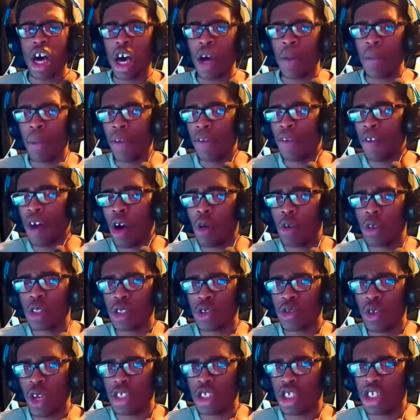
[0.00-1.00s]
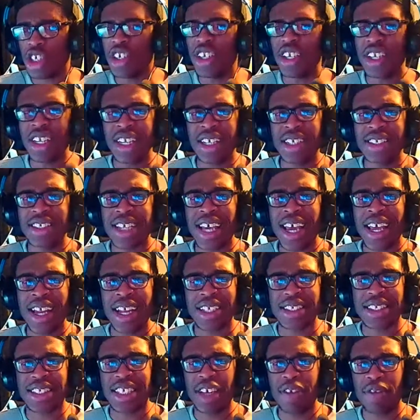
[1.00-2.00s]
If I was tuning into
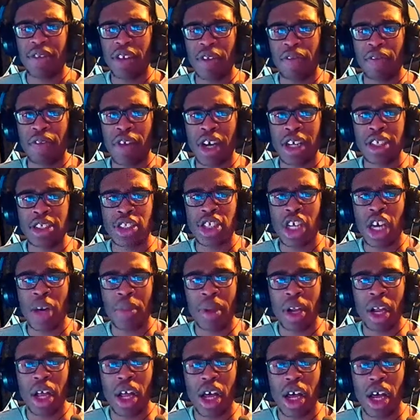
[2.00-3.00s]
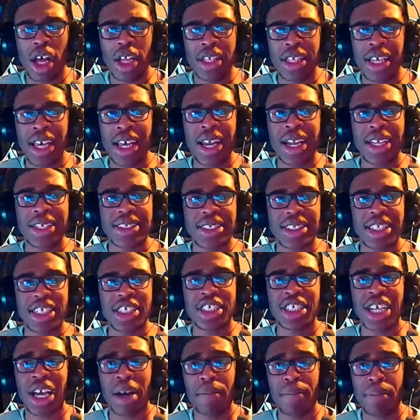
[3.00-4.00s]
NXT for the first time and I heard the NXT
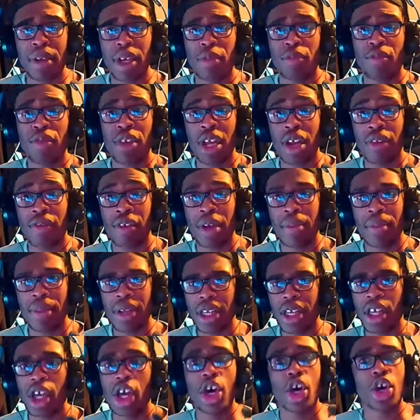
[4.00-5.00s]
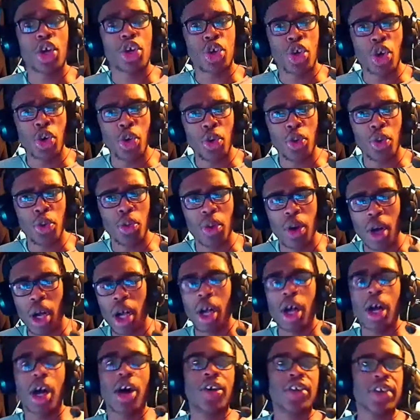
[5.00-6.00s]
champion Rhea Ripley, cool,
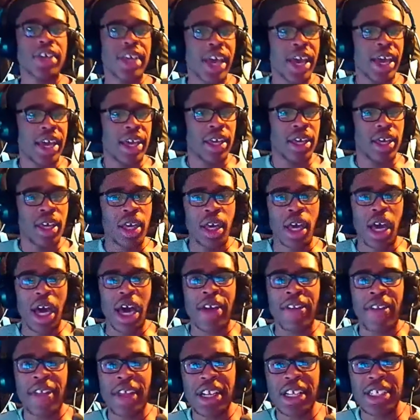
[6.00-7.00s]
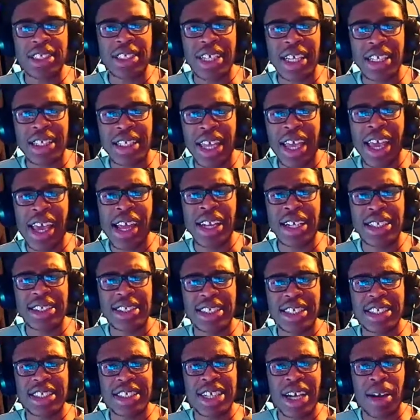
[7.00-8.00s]
okay, and then you said the
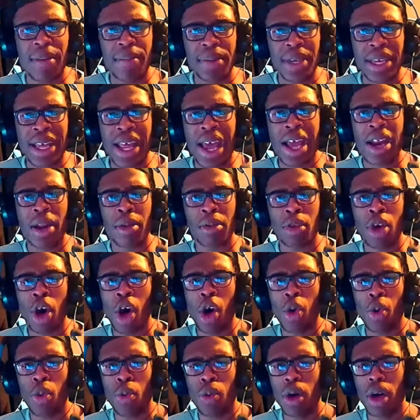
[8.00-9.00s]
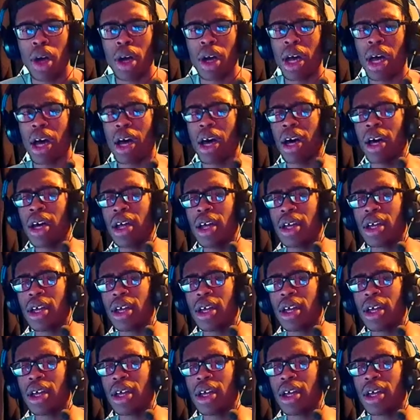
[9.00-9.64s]
NXT champion Adam Cole, huh?